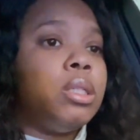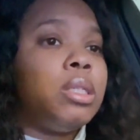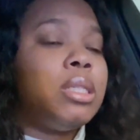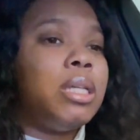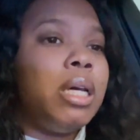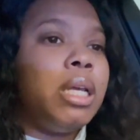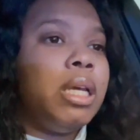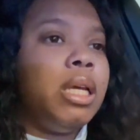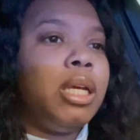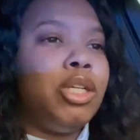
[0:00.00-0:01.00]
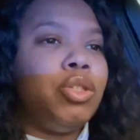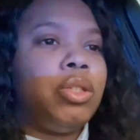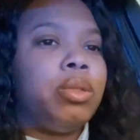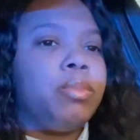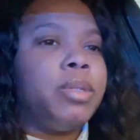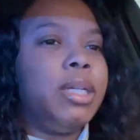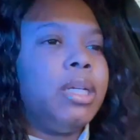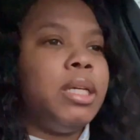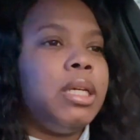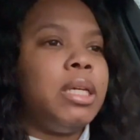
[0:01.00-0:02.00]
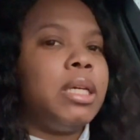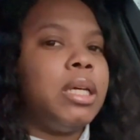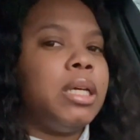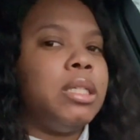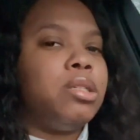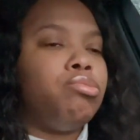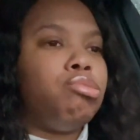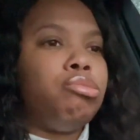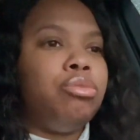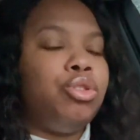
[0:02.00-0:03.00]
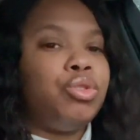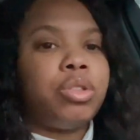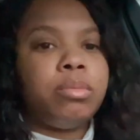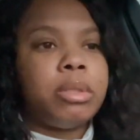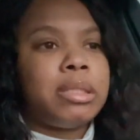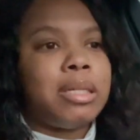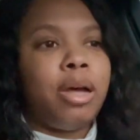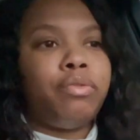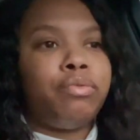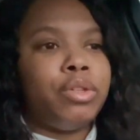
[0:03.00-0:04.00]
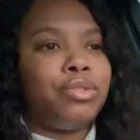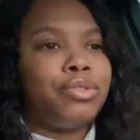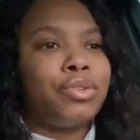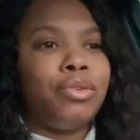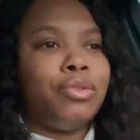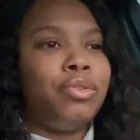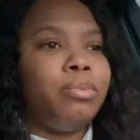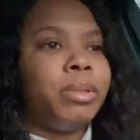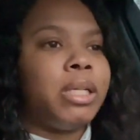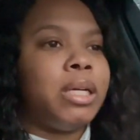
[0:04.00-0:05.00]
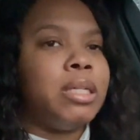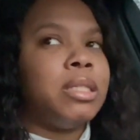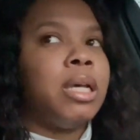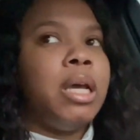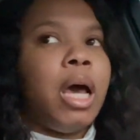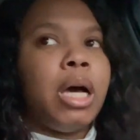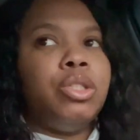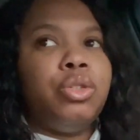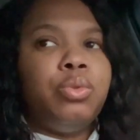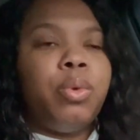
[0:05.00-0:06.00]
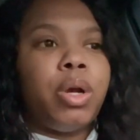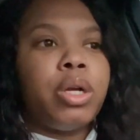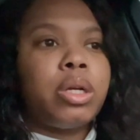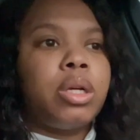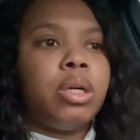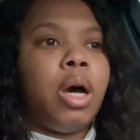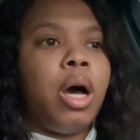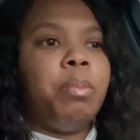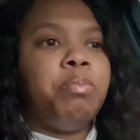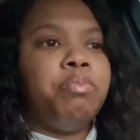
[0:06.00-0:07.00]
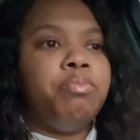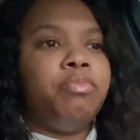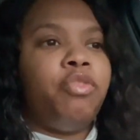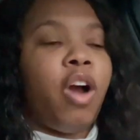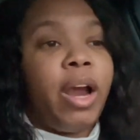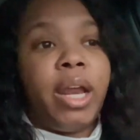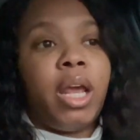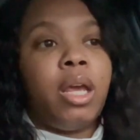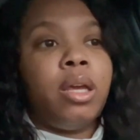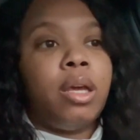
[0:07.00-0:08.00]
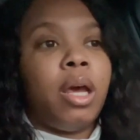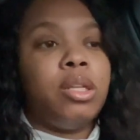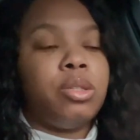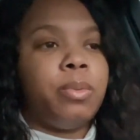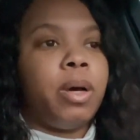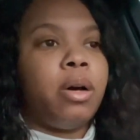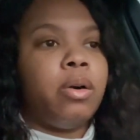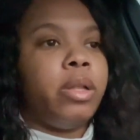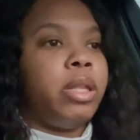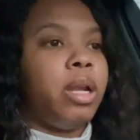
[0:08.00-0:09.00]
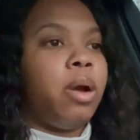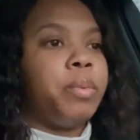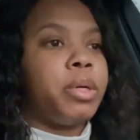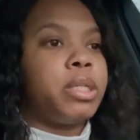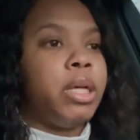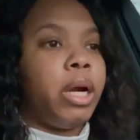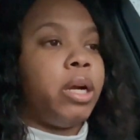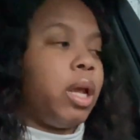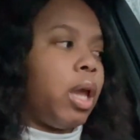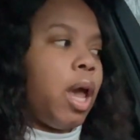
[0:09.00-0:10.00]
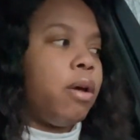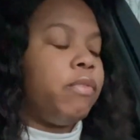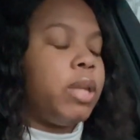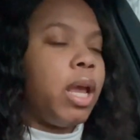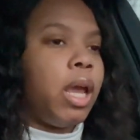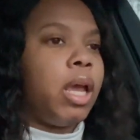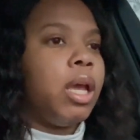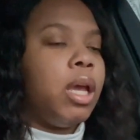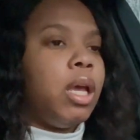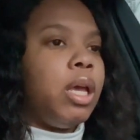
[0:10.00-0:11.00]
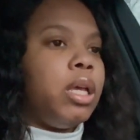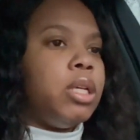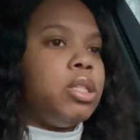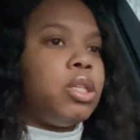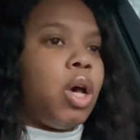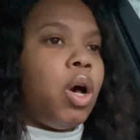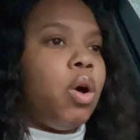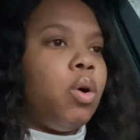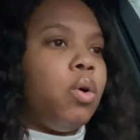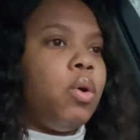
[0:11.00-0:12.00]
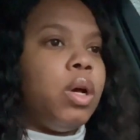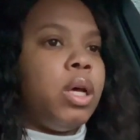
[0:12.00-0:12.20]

studying, do some reading, do some stuff with school because I do work um, Friday as well, and then I work Saturday half a day. So